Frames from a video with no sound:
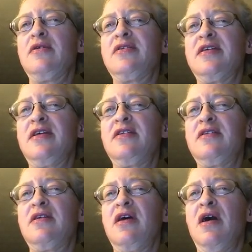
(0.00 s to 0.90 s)
Since
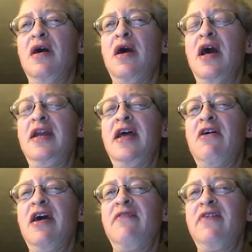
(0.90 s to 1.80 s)
I
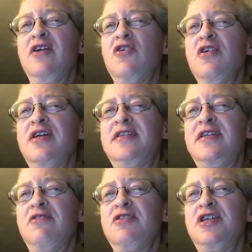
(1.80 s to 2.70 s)
now have increased
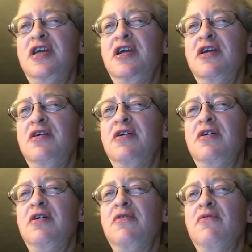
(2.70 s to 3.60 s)
energy,
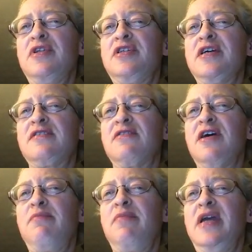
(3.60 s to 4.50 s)
which has
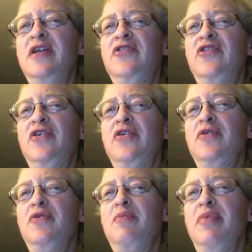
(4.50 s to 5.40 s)
led me
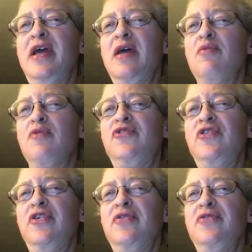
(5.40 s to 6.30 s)
to be able
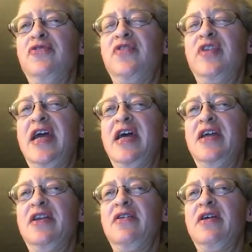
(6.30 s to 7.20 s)
to
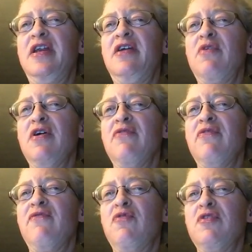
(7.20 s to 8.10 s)
stand anywhere
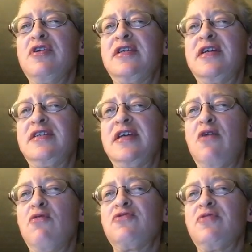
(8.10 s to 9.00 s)
from 4 to 6
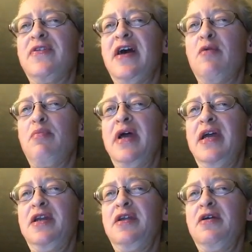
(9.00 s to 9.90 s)
hours without
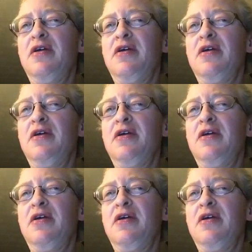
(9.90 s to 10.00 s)
pain.